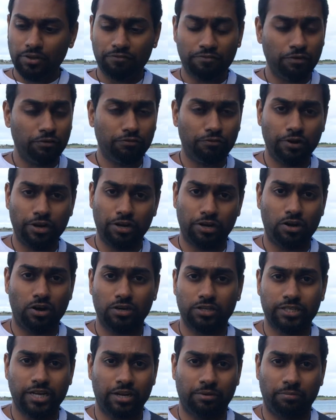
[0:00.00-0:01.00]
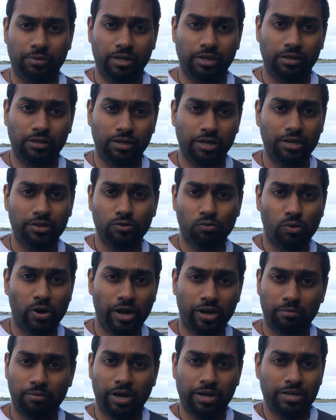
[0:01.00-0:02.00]
feel free to contact me either
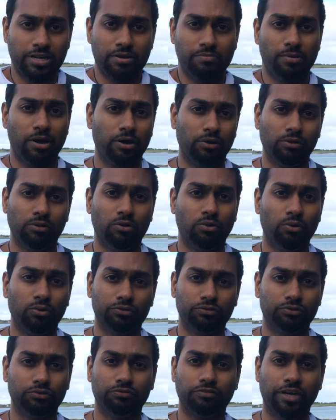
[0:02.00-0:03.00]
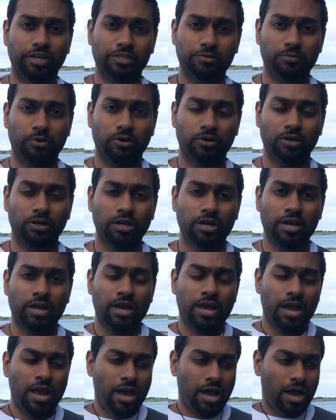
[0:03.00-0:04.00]
way, by email or through Facebook.
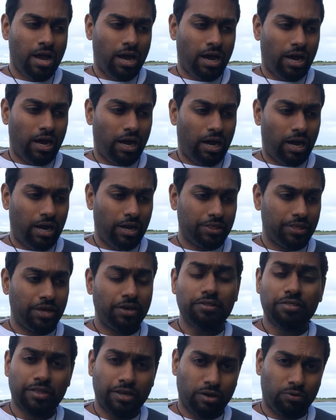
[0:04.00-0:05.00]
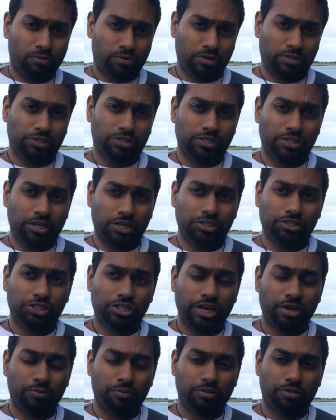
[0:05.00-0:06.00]
The other thing I want to
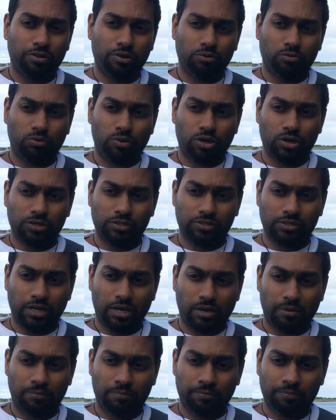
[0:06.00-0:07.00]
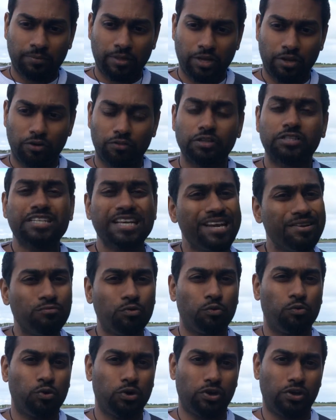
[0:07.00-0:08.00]
share with you was, the team
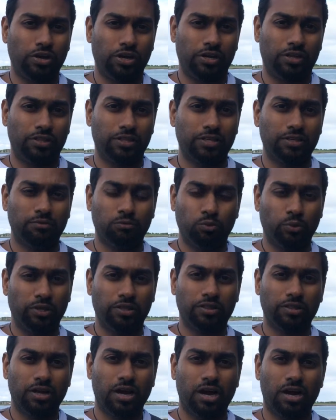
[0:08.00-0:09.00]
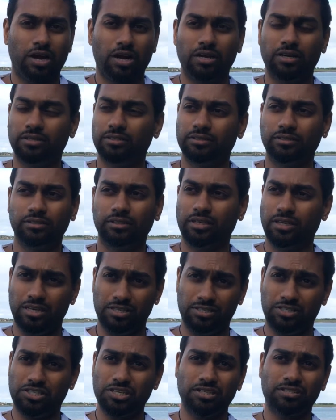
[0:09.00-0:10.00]
we're working with
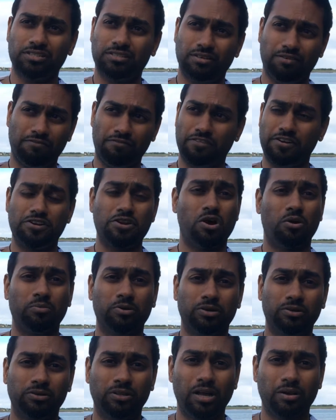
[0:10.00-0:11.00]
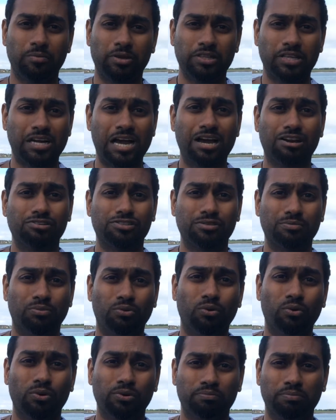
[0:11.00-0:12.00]
is just phenomenal. I mean, the kind of
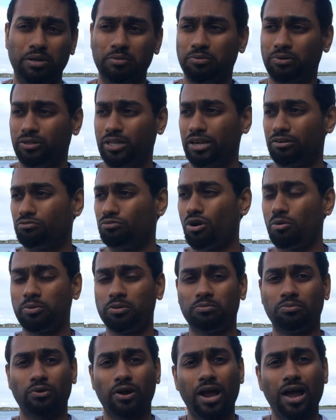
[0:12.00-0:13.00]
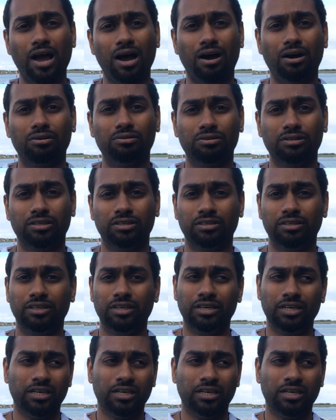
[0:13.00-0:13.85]
support people like Robert Brown and